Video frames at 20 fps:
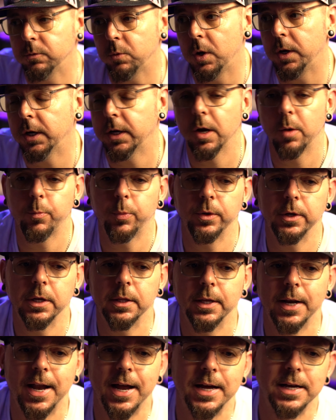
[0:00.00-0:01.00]
one company
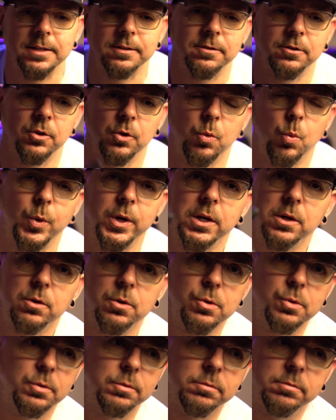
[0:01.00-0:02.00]
that has the
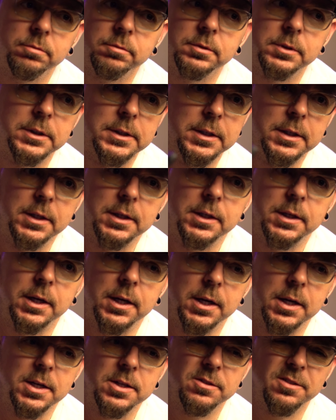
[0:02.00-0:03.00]
wheel,
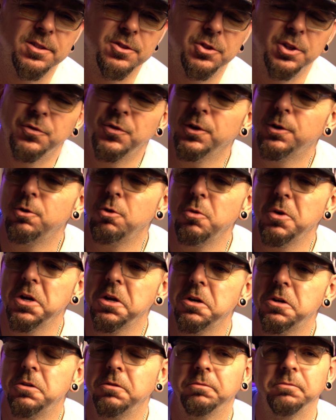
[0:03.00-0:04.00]
centrifugal
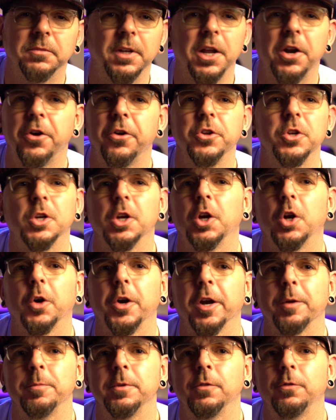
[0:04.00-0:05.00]
wheel. I don't know, you can
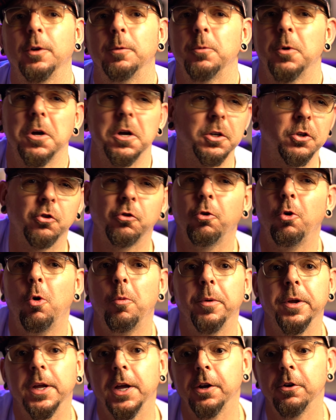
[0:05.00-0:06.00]
correct me if you're wrong, troll
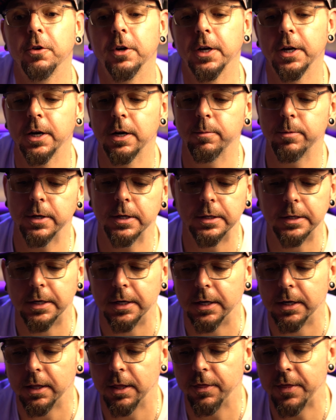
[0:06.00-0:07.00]
me, I don't care, but
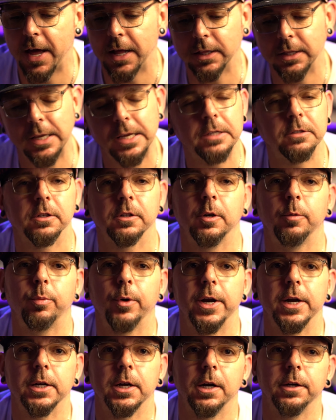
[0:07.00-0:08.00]
that thing's gonna
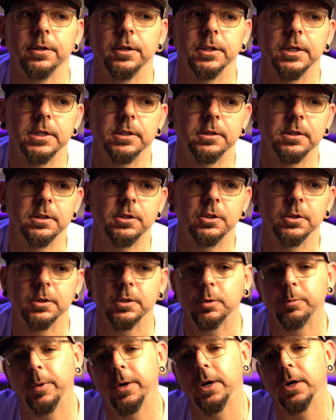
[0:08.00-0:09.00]
break on you. They sent you a
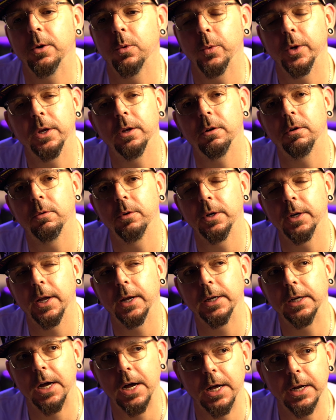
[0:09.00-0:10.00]
spare wheel when
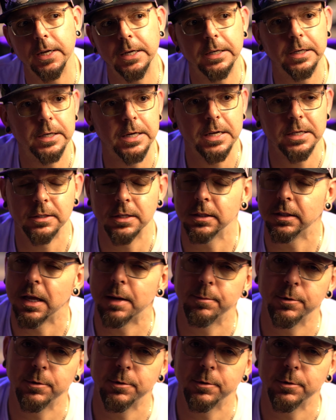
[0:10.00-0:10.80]
I got it. I sent that